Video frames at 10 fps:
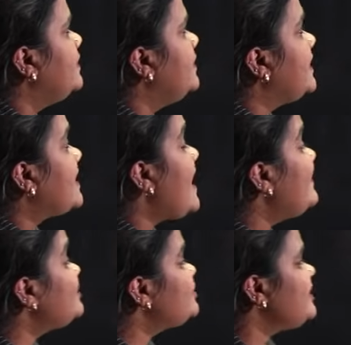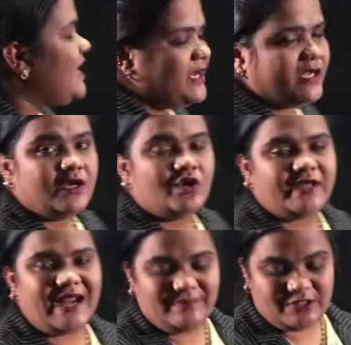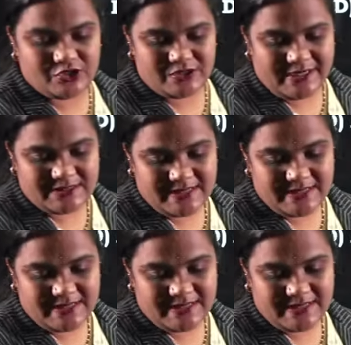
Commercially, now tell me students,